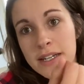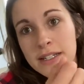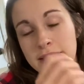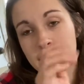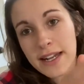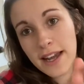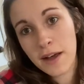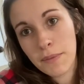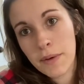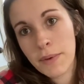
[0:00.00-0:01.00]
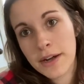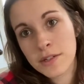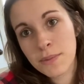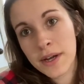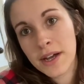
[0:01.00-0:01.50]
set up a
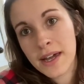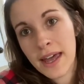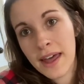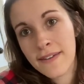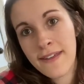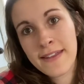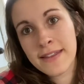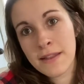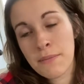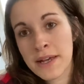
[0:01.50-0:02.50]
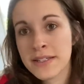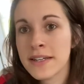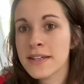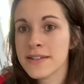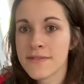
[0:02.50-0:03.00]
Poshmark and then the
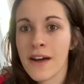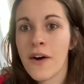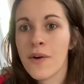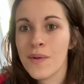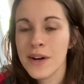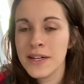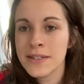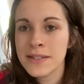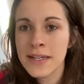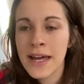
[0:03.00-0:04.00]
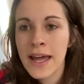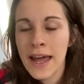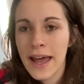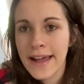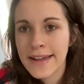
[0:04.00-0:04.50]
basics of how it works.
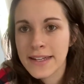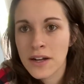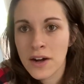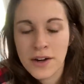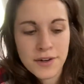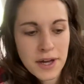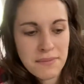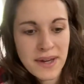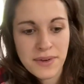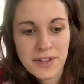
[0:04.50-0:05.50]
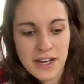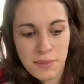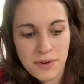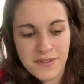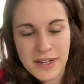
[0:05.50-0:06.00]
And I'll come back with a
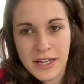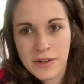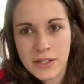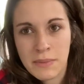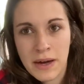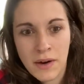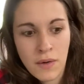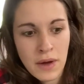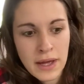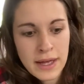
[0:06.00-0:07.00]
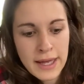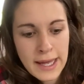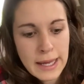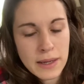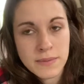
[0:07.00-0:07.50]
couple of videos about
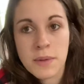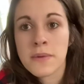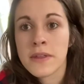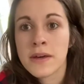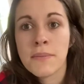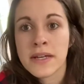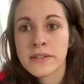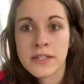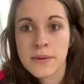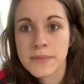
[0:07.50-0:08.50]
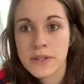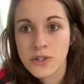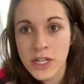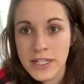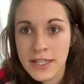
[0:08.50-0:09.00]
some of the best tips and
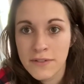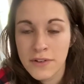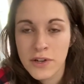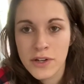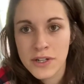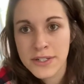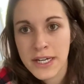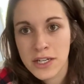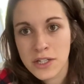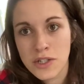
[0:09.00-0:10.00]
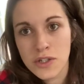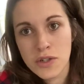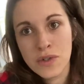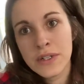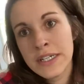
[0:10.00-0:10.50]
tricks I've learned, how to
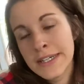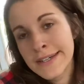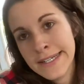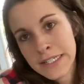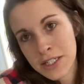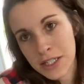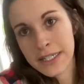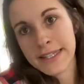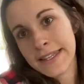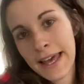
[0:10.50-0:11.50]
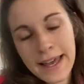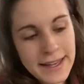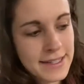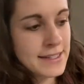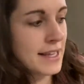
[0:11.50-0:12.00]
do certain
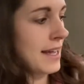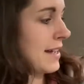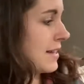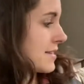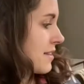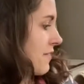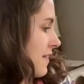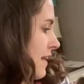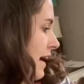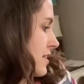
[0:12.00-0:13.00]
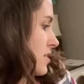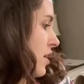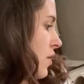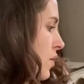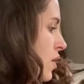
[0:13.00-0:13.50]
things and stuff like that.
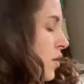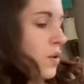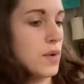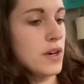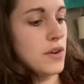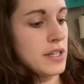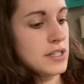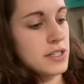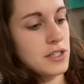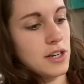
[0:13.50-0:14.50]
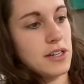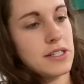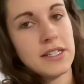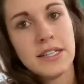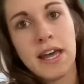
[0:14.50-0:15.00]
So we're going to start
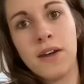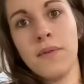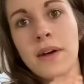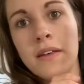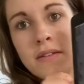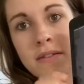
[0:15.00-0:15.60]
today with,